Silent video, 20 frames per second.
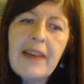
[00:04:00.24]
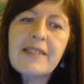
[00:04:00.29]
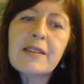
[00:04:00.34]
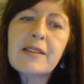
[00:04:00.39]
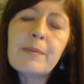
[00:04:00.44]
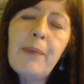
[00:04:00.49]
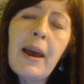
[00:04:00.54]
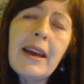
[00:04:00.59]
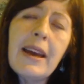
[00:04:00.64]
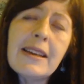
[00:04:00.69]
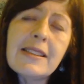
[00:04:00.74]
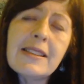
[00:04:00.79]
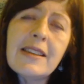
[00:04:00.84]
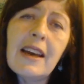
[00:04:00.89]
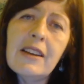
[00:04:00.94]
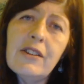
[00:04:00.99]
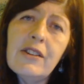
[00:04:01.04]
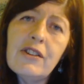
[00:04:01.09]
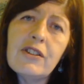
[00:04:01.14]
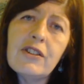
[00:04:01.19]
To pay
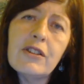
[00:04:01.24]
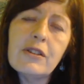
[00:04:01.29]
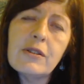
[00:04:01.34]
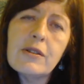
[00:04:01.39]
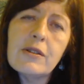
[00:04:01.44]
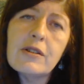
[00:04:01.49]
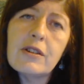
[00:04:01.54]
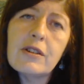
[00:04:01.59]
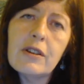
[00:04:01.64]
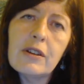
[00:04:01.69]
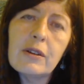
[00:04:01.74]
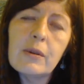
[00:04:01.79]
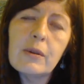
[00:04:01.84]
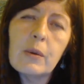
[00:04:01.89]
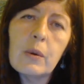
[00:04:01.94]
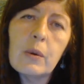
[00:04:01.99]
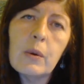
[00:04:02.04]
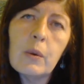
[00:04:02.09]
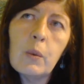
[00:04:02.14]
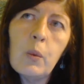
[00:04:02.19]
attention to
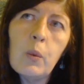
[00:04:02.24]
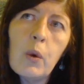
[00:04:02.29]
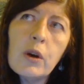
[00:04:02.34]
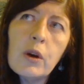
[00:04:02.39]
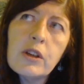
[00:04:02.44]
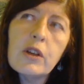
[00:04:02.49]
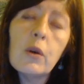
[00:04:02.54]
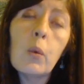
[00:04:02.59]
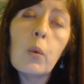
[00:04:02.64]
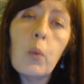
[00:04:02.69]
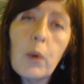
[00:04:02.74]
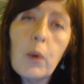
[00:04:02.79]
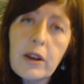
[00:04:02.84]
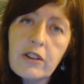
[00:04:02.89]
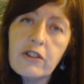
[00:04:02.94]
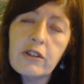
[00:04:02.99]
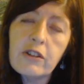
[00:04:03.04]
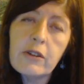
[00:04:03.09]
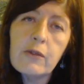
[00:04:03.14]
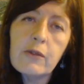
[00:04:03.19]
what you're
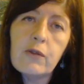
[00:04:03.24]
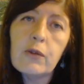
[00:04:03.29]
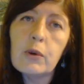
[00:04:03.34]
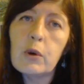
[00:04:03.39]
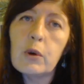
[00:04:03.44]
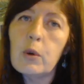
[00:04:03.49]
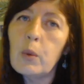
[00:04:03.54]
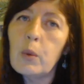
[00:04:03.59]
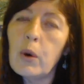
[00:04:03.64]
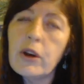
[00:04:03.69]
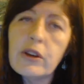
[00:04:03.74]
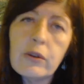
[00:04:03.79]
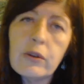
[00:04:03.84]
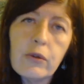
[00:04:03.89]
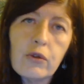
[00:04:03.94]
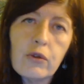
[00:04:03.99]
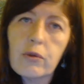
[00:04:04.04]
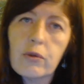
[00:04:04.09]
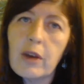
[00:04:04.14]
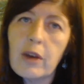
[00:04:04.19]
wishing for, what you're
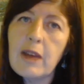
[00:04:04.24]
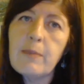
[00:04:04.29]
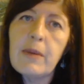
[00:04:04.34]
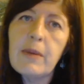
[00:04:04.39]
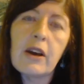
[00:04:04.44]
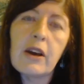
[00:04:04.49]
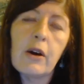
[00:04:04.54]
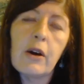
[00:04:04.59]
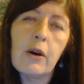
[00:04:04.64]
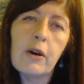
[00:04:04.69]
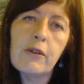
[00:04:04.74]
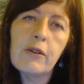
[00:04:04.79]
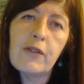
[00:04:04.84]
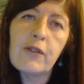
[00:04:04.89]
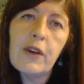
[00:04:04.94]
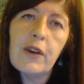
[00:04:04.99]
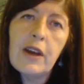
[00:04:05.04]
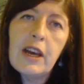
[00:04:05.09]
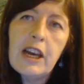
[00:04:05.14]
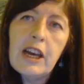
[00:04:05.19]
dreaming of,
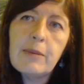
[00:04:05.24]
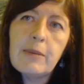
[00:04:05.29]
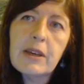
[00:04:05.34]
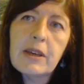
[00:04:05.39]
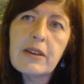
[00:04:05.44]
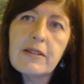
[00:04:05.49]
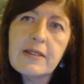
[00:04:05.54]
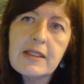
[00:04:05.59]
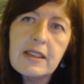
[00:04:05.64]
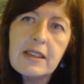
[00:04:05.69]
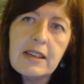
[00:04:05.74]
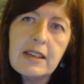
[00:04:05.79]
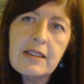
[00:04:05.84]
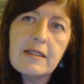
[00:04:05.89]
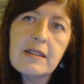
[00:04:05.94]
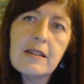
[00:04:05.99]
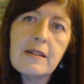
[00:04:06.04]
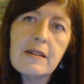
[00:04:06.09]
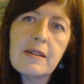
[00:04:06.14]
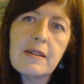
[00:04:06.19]
because
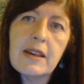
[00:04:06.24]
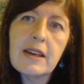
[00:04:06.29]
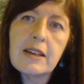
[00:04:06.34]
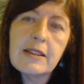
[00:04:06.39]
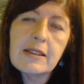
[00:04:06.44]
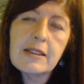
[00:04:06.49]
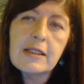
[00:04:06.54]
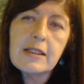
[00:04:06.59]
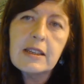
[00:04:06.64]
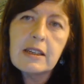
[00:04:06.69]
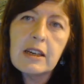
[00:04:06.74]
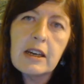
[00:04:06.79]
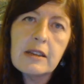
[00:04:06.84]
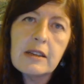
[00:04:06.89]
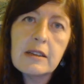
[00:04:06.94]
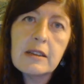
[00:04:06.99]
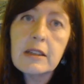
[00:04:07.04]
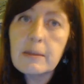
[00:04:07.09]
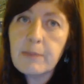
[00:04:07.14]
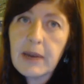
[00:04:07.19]
these are the things that
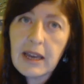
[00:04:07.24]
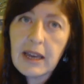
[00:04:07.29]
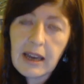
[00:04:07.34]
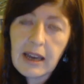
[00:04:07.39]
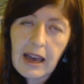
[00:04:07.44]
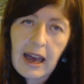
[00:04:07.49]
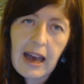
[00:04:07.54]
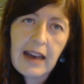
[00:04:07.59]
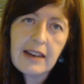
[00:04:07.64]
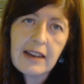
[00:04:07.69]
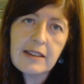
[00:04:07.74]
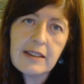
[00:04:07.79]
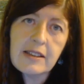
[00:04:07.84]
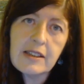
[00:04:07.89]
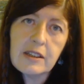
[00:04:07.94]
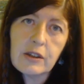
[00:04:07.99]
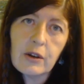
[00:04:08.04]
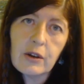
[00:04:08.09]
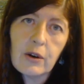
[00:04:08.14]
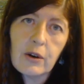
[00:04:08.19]
are being
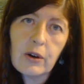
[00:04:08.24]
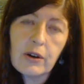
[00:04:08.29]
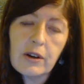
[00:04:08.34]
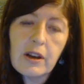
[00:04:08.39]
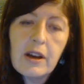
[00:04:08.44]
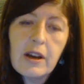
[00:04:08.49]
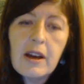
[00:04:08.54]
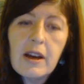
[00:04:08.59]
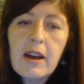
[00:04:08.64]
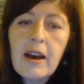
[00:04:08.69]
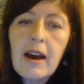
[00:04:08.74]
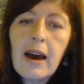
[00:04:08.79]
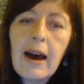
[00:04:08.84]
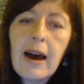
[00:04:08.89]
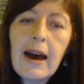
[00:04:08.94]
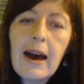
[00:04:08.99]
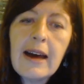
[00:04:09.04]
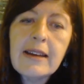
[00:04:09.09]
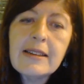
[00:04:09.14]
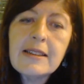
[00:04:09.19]
acted on.
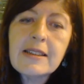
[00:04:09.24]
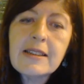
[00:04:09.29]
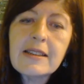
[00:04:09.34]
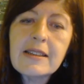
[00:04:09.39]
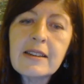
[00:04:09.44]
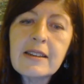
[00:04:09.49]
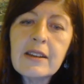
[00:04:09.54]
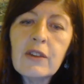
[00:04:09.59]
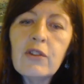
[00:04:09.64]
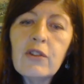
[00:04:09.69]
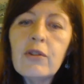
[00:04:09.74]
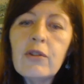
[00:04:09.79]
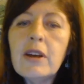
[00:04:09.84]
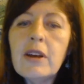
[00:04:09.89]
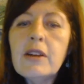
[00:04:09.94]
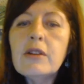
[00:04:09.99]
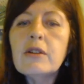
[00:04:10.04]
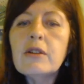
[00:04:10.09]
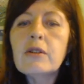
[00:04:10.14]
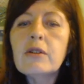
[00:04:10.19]
And the
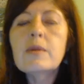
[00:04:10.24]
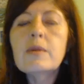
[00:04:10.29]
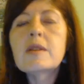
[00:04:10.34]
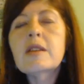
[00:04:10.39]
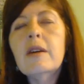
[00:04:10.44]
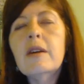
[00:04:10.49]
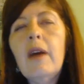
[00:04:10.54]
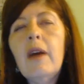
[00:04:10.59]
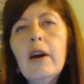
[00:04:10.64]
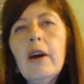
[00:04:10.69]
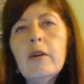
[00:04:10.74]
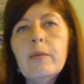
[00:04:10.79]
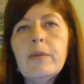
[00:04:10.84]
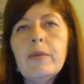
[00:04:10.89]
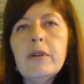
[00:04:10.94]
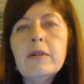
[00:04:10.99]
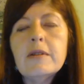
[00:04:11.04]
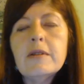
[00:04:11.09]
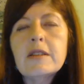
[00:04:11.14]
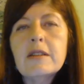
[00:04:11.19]
trine could also
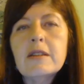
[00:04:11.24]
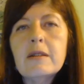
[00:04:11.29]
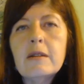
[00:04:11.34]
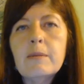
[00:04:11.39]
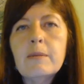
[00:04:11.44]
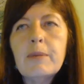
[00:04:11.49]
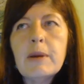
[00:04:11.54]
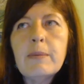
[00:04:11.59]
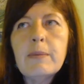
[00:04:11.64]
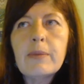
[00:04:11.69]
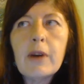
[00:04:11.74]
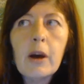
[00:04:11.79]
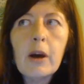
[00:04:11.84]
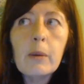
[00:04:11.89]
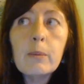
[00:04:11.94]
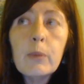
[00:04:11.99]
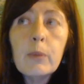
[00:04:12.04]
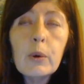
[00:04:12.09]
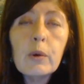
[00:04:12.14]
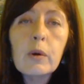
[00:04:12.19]
help you to
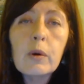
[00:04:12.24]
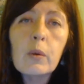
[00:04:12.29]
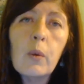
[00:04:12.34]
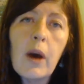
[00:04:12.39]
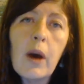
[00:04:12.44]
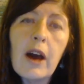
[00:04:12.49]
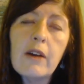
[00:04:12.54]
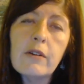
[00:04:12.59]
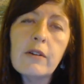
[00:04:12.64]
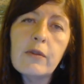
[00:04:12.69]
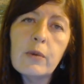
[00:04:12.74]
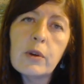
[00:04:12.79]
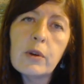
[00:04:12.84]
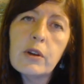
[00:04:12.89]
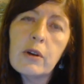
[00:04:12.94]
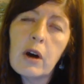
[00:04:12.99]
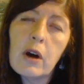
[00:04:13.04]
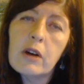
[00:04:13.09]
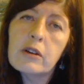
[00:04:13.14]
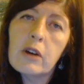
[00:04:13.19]
become more aware of what
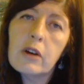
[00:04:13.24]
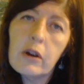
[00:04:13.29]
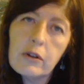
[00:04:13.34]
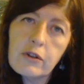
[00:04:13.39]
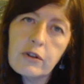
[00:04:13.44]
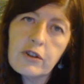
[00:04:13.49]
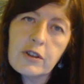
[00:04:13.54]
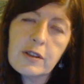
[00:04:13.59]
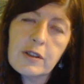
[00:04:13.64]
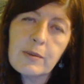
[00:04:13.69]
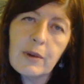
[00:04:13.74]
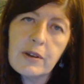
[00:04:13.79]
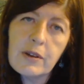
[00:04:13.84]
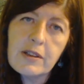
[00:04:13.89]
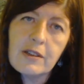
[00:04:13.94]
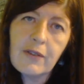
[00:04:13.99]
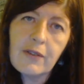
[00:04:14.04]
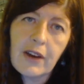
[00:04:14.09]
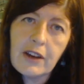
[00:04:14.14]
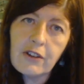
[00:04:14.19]
your unconscious
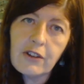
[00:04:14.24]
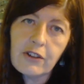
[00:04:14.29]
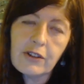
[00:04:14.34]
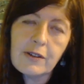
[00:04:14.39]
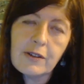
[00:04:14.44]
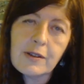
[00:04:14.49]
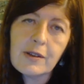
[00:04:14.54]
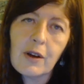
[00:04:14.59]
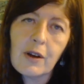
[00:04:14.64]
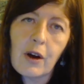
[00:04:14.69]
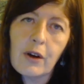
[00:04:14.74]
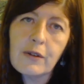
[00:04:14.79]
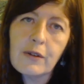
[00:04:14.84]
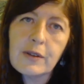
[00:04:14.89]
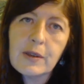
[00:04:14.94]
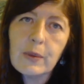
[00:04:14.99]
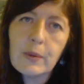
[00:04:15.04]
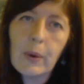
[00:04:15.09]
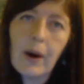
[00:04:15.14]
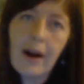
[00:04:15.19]
motivations are
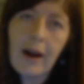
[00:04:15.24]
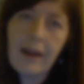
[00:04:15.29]
as